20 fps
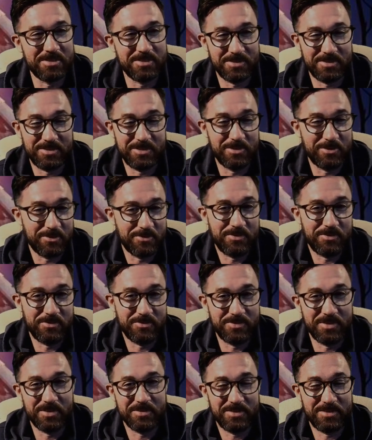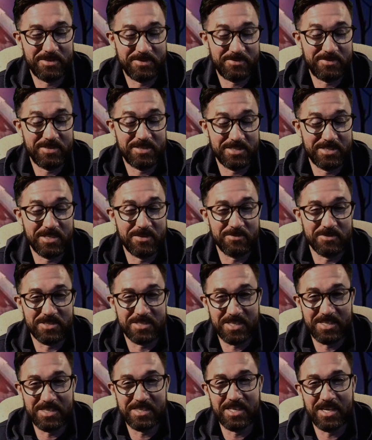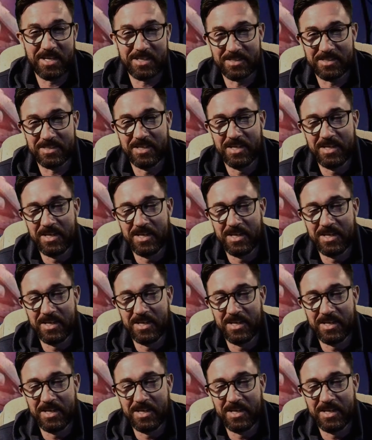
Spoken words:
if he's never seen that.